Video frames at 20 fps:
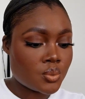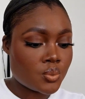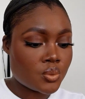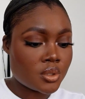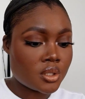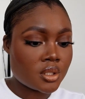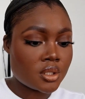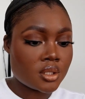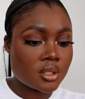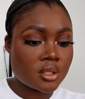
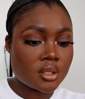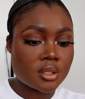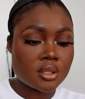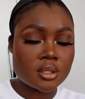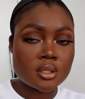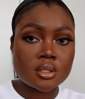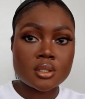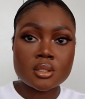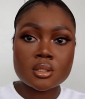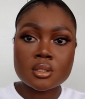with
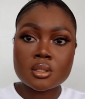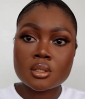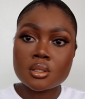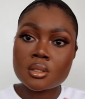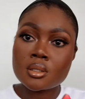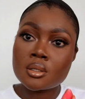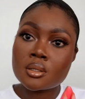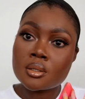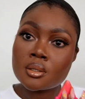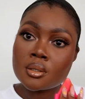
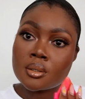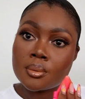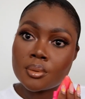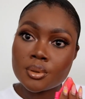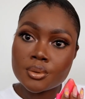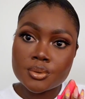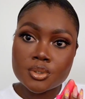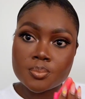loose